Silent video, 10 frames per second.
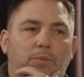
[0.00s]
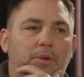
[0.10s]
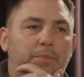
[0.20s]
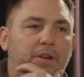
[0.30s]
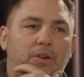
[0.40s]

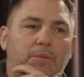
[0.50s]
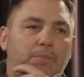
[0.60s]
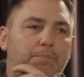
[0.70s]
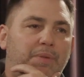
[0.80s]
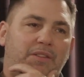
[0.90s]
wouldn't be a good
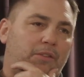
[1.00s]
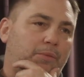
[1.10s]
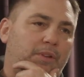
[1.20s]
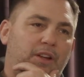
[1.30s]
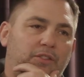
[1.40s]
business
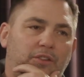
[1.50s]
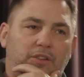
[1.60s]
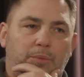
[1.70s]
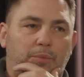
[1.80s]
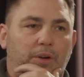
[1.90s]

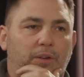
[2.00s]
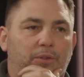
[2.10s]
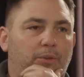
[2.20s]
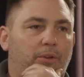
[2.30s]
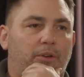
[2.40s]
relationship
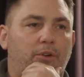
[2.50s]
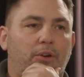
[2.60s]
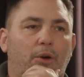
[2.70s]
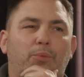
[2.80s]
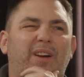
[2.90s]
with or
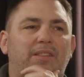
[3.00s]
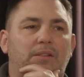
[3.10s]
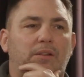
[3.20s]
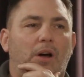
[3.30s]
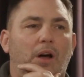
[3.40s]
a reason
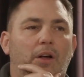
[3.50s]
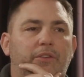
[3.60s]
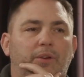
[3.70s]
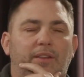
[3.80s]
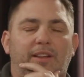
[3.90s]
to call.
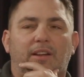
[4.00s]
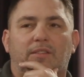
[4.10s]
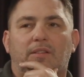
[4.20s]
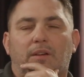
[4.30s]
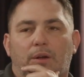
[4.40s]
So I think
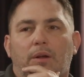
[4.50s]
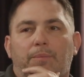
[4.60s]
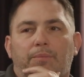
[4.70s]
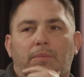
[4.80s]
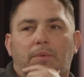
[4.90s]

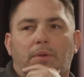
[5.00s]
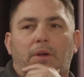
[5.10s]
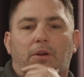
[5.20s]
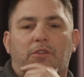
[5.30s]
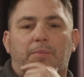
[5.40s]

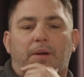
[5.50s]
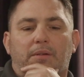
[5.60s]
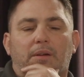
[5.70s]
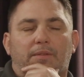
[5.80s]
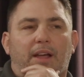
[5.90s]
it goes
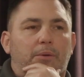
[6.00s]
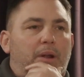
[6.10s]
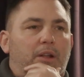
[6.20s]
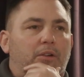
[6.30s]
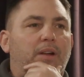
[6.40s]

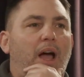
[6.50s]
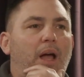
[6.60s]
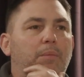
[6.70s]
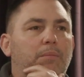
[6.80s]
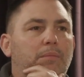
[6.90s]
evaluating your
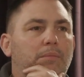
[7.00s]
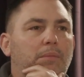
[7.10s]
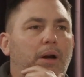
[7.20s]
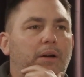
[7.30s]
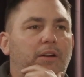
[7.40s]
time,
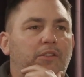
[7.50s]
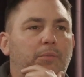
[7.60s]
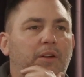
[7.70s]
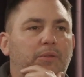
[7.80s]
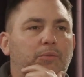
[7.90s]
right? In
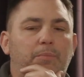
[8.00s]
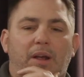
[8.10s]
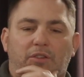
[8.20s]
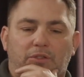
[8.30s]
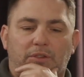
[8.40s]
addition,
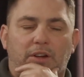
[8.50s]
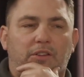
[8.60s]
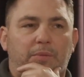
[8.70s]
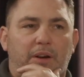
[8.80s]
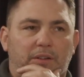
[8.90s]
make sure that you're
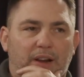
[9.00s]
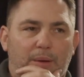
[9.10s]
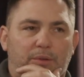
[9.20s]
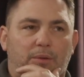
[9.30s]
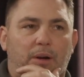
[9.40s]
spending your
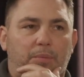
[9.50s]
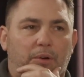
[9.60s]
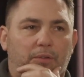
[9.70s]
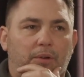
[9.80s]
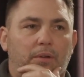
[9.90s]
time with the right
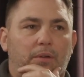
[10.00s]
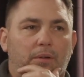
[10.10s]
person.